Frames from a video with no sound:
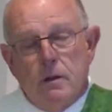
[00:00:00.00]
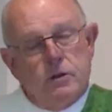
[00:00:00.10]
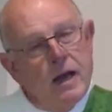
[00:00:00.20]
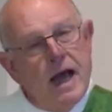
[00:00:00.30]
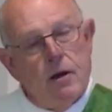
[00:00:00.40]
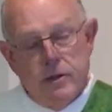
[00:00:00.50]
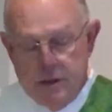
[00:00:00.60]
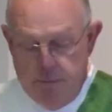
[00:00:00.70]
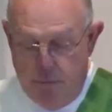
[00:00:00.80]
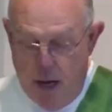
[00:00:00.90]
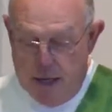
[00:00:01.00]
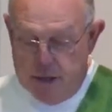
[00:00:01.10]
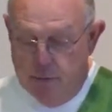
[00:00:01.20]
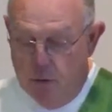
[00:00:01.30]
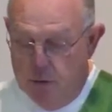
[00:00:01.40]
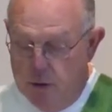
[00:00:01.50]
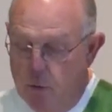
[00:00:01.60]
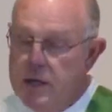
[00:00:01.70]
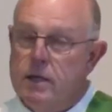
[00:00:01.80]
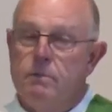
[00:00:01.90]
So, how is it possible that
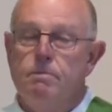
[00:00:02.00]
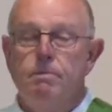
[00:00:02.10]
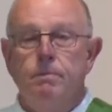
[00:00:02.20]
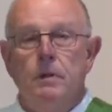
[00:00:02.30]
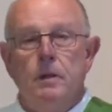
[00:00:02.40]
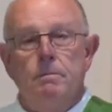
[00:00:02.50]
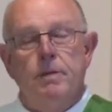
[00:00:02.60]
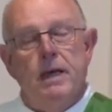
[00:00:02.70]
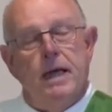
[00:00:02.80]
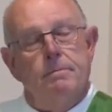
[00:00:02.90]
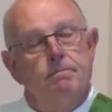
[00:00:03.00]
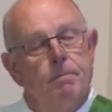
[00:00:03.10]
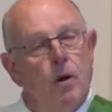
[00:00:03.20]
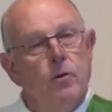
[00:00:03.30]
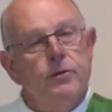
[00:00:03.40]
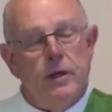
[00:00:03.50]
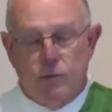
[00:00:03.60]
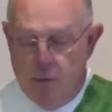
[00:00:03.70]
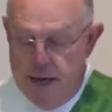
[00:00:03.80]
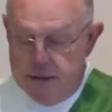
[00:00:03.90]
we can be at both at
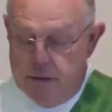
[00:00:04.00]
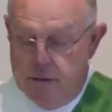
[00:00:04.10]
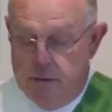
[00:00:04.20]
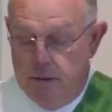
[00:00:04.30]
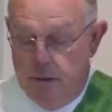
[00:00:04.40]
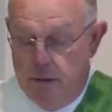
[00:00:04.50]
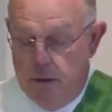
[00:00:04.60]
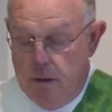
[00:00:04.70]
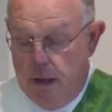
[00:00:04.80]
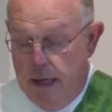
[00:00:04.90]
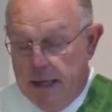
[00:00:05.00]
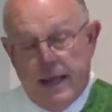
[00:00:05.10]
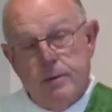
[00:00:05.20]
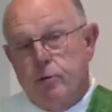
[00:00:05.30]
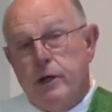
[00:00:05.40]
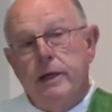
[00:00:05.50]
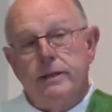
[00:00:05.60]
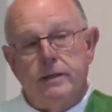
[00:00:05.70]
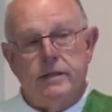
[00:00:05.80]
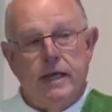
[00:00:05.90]
rest and laboring
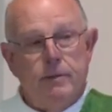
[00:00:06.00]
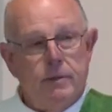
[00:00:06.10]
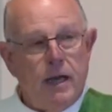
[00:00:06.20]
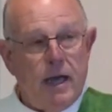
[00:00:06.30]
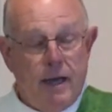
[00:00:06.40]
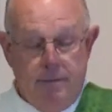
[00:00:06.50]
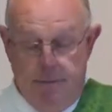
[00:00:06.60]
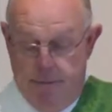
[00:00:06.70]
at the same time.